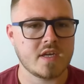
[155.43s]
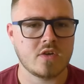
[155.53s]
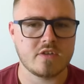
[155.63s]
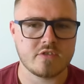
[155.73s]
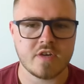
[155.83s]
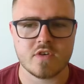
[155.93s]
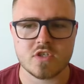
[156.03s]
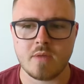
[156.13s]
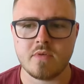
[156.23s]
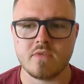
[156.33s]
you know, they're a different
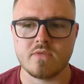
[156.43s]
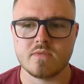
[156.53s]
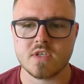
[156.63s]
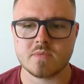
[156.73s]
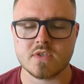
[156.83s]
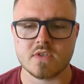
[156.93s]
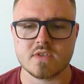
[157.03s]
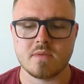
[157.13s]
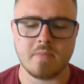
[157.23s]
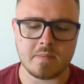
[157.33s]
type of
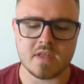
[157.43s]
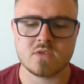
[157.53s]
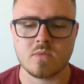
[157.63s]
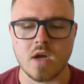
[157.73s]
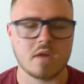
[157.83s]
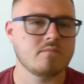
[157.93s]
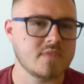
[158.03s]
substance. Maybe this will work.